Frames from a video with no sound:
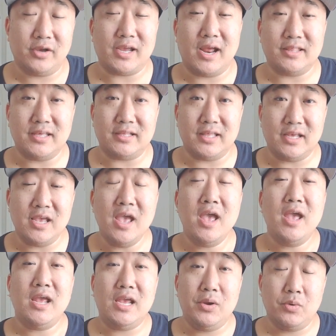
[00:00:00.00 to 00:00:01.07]
I think that
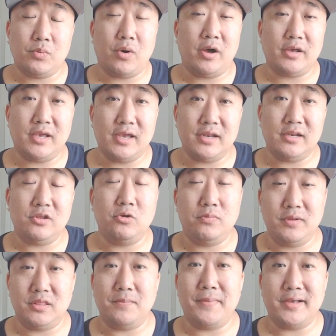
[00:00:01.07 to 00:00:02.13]
he would walk in, he would
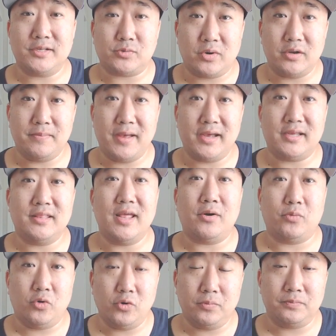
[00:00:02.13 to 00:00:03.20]
be the best running back in that
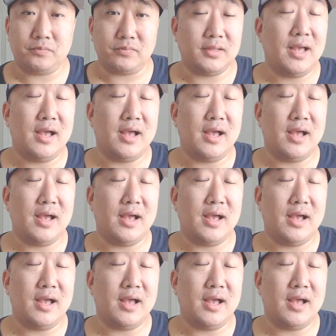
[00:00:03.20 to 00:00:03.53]
room.